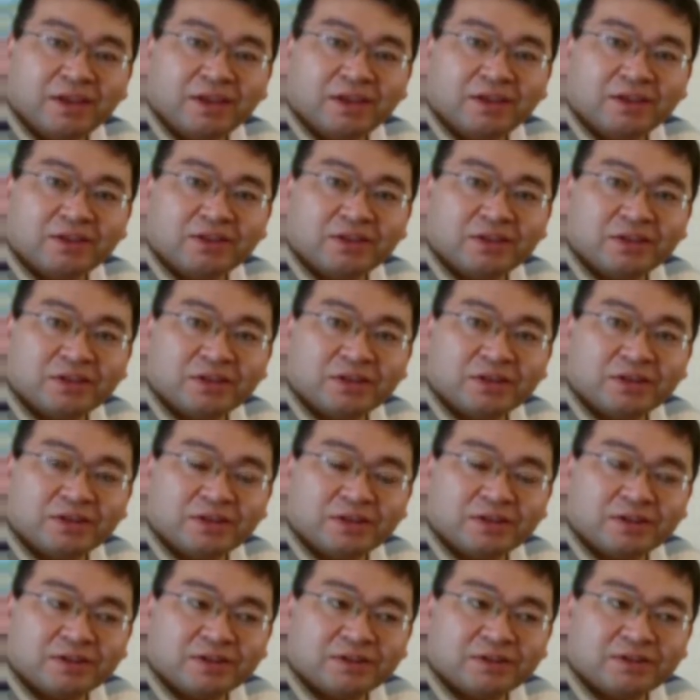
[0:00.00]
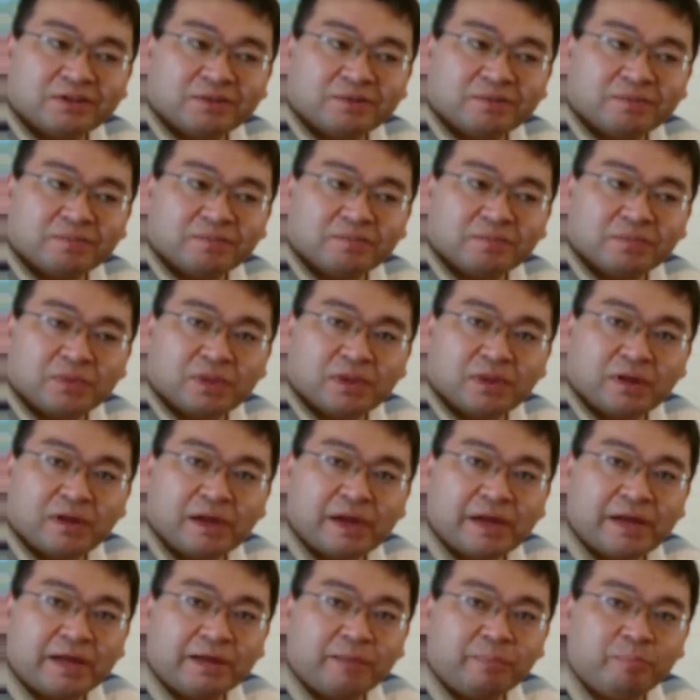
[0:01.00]
and
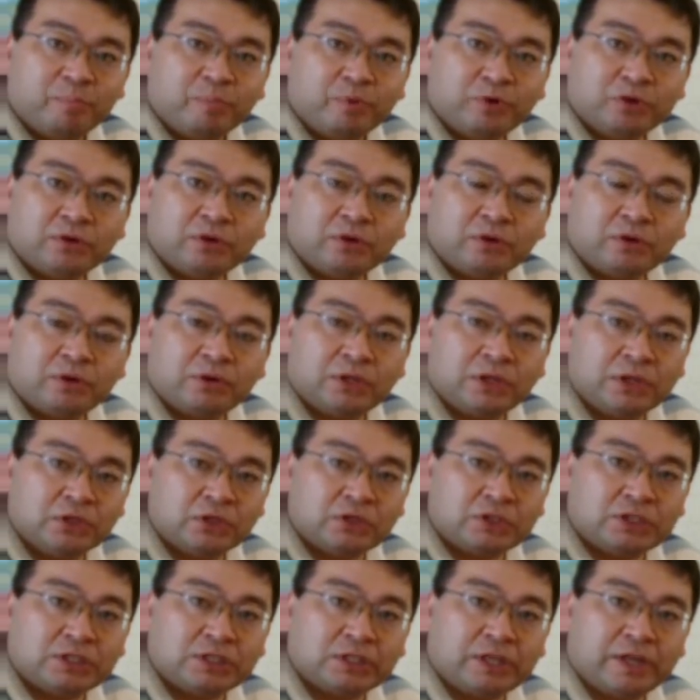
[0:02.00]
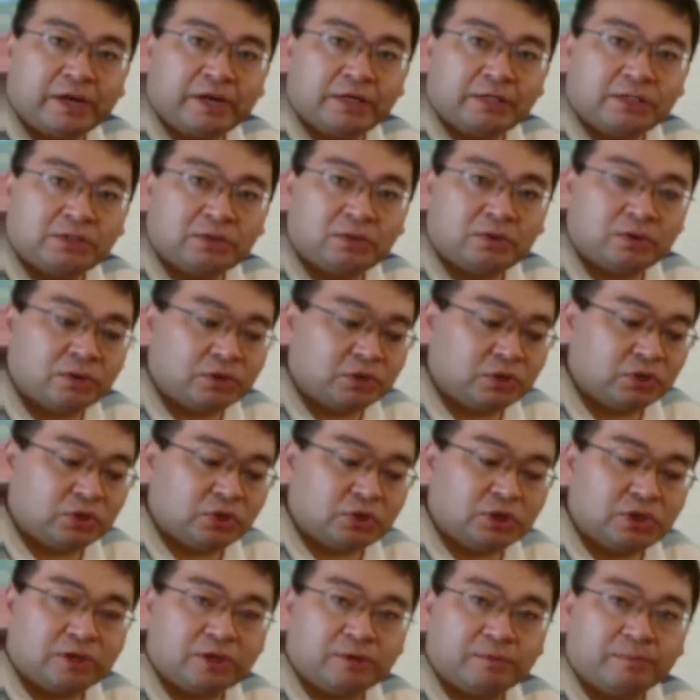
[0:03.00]
I put on each slice, on
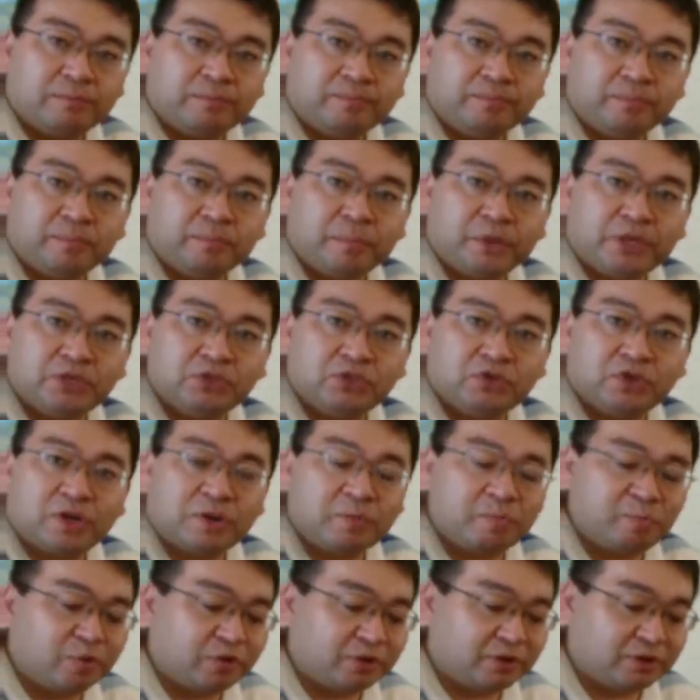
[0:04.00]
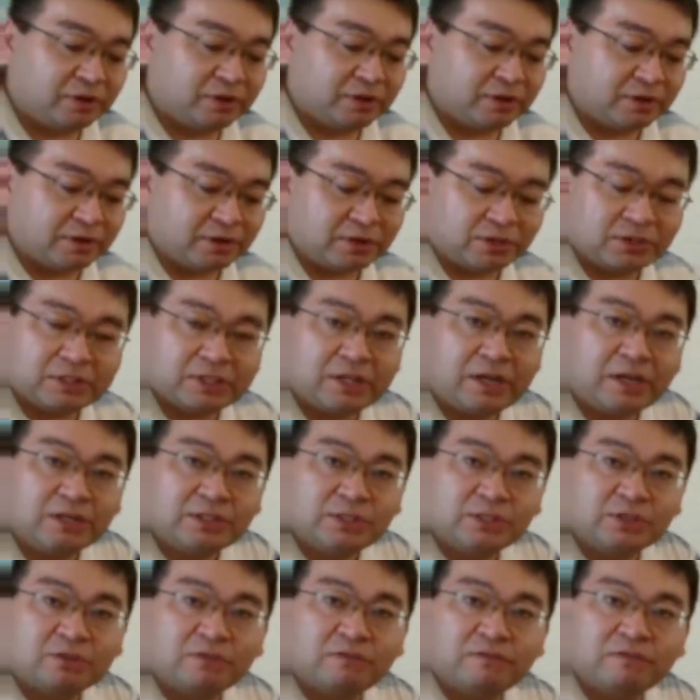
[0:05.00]
each pastry, I put a
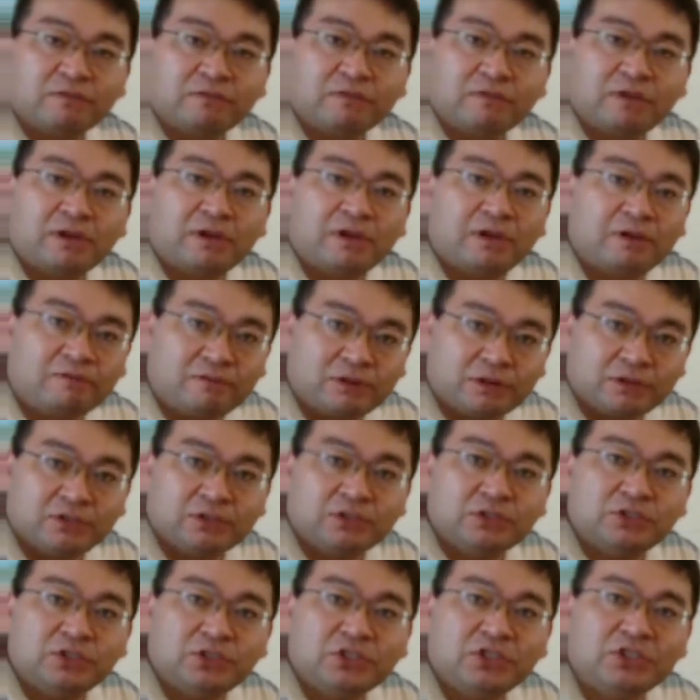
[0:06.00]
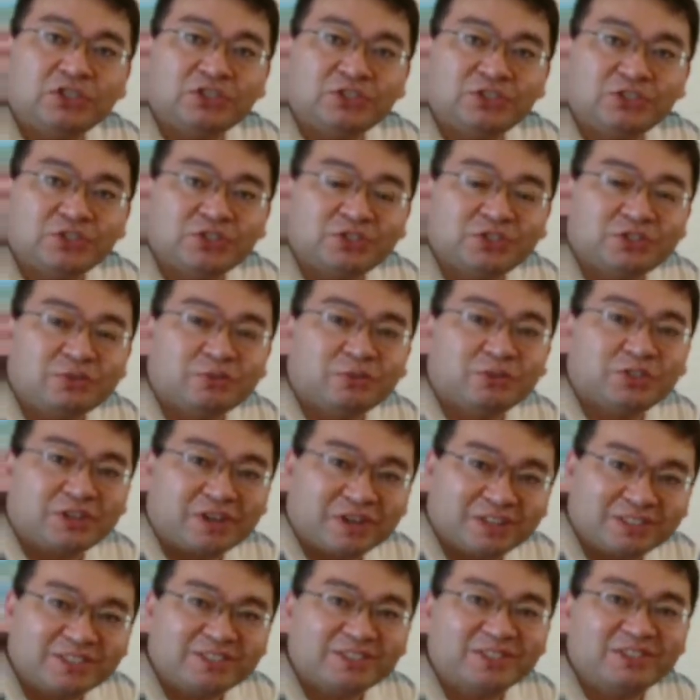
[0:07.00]
slice of Havarti cheese,
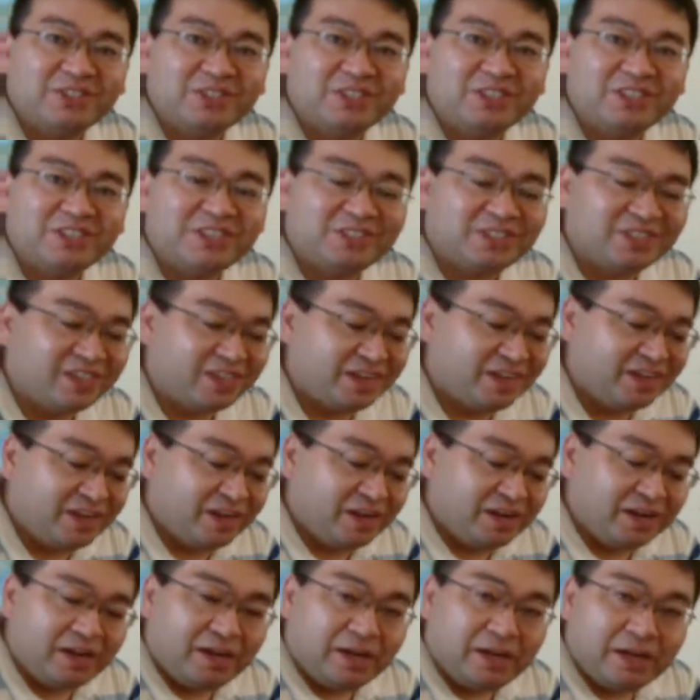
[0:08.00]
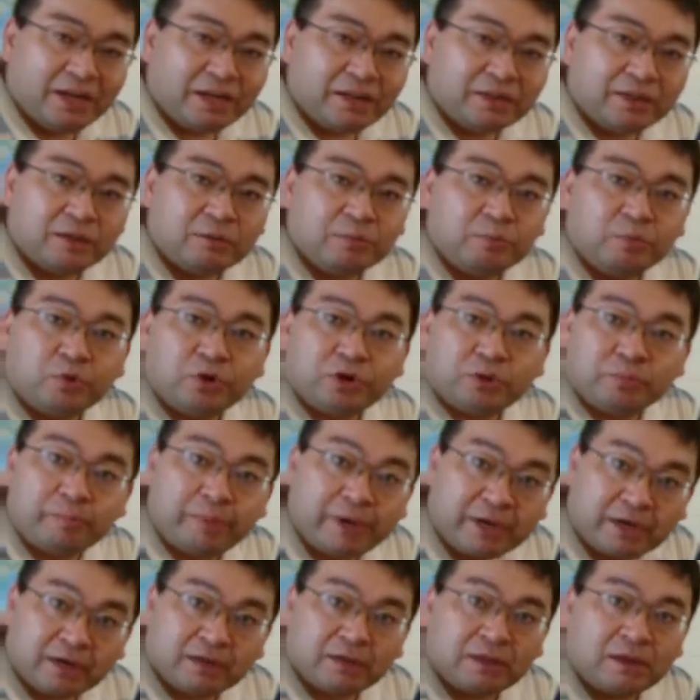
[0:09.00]
Wisconsin cheese, and then put
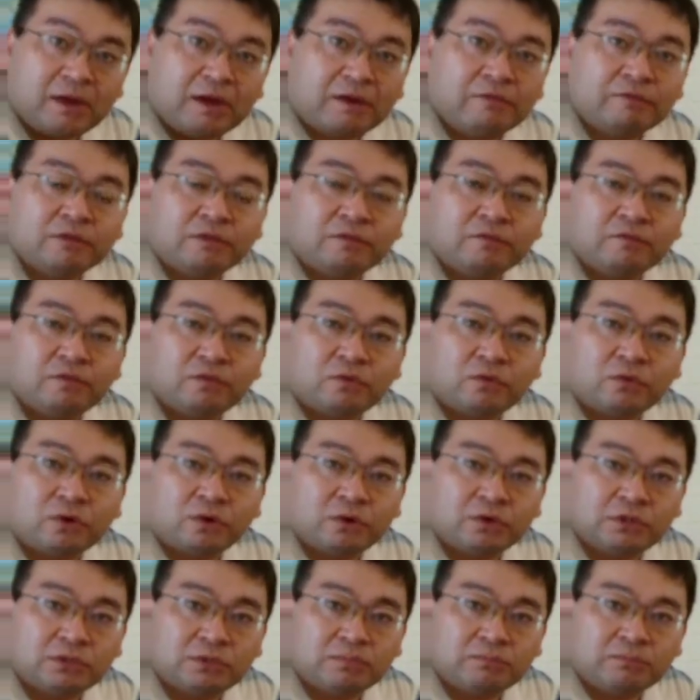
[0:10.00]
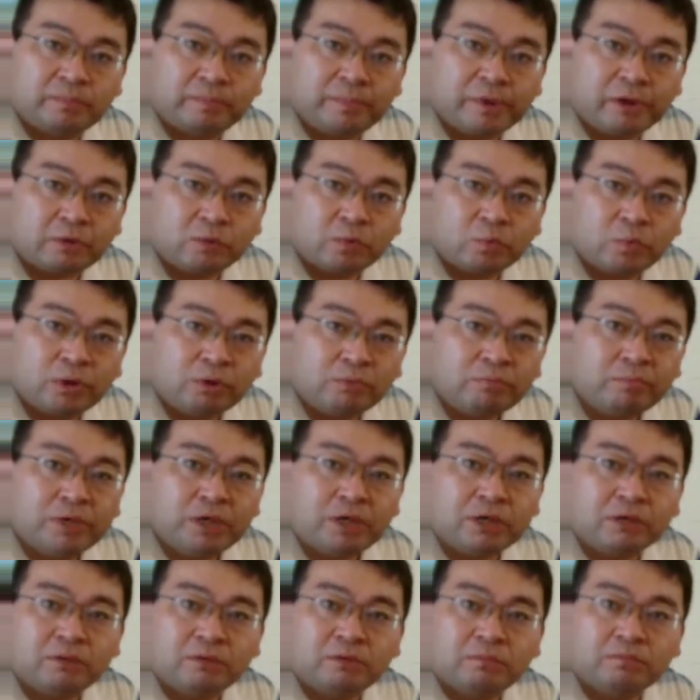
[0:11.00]
it back in the oven for about
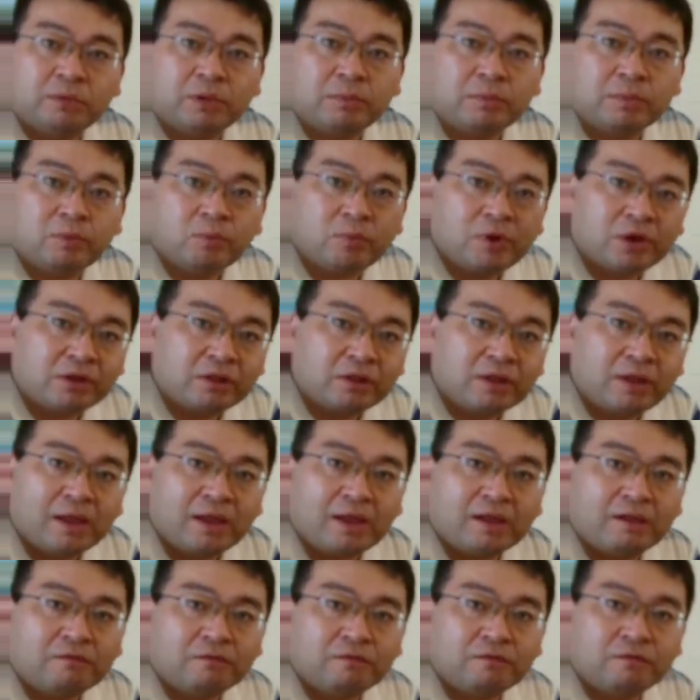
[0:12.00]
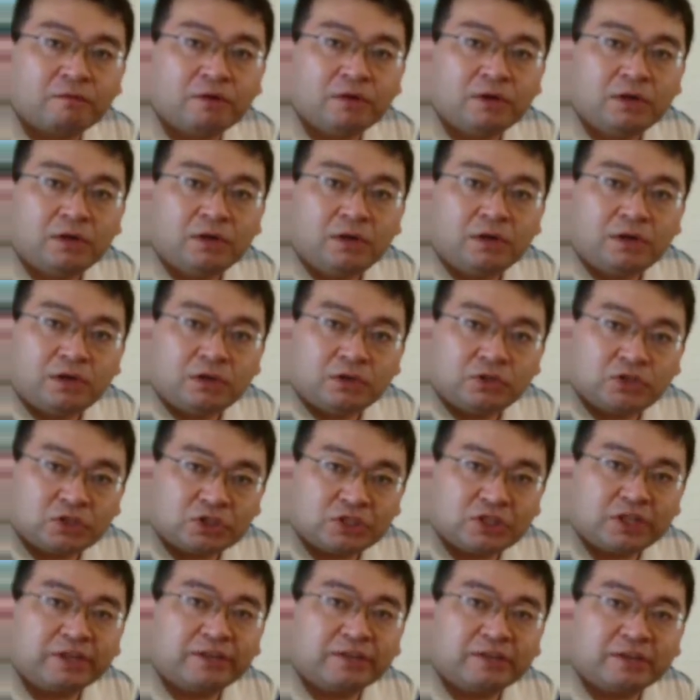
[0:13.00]
1 minute, maybe 1.5.
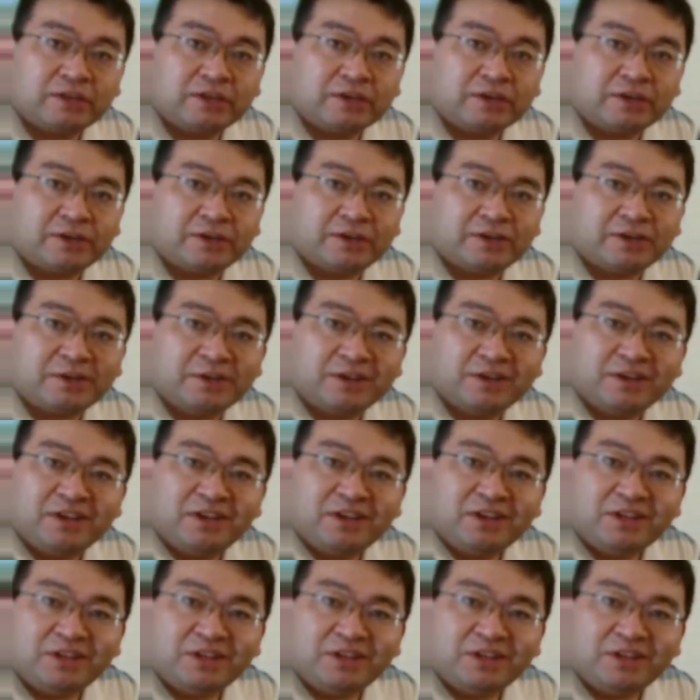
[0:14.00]
Just let the